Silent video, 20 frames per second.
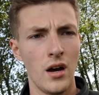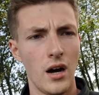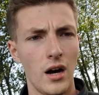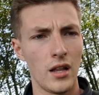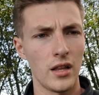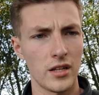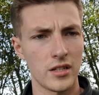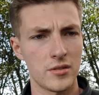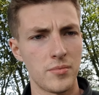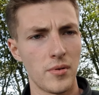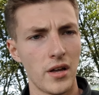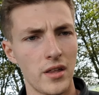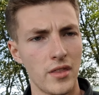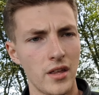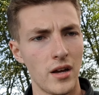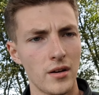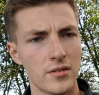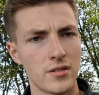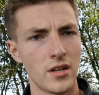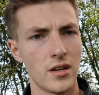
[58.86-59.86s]
I'll explain
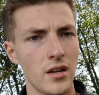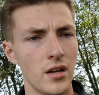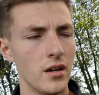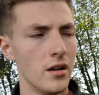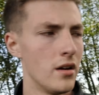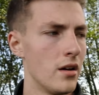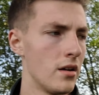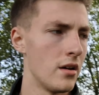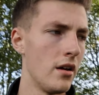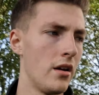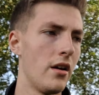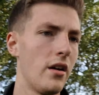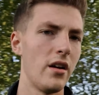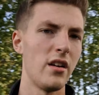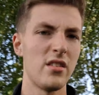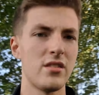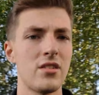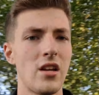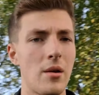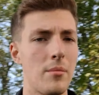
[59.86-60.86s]
that to
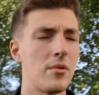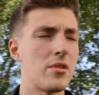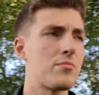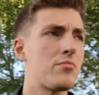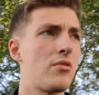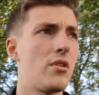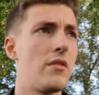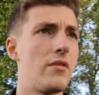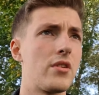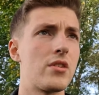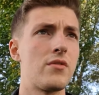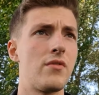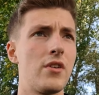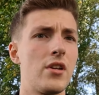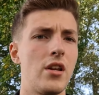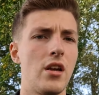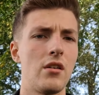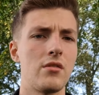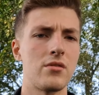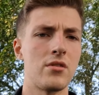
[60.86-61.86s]
you. Same as previous
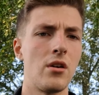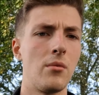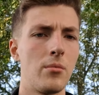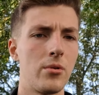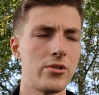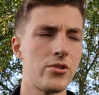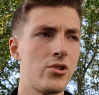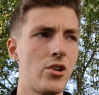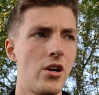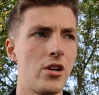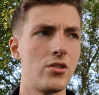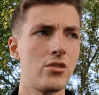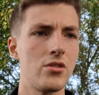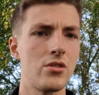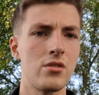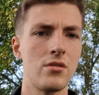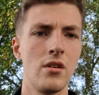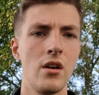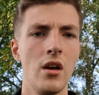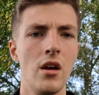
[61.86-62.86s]
videos, not much
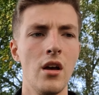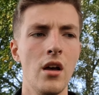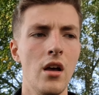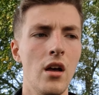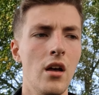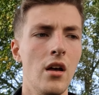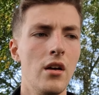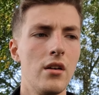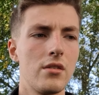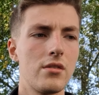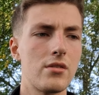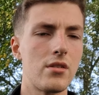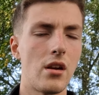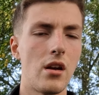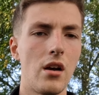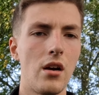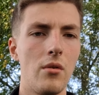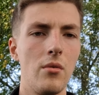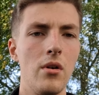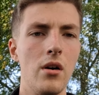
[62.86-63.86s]
changes.
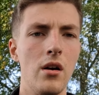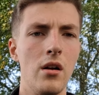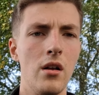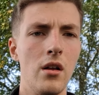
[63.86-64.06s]
So